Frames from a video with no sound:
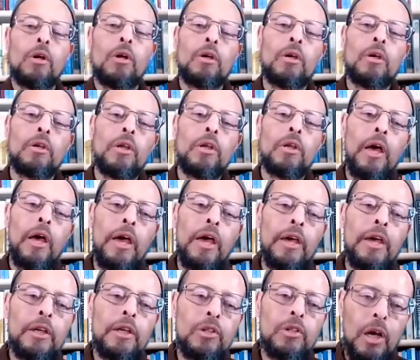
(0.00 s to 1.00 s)
it
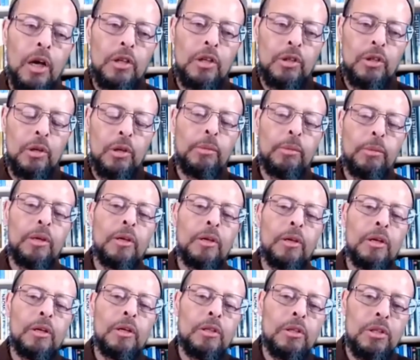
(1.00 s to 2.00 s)
aids us in being
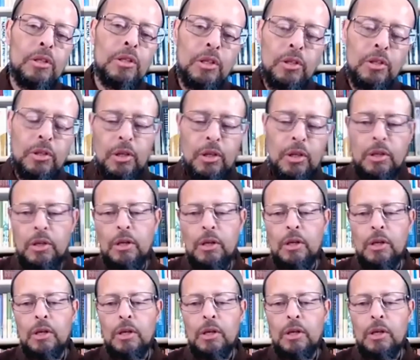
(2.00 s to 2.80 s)
consistent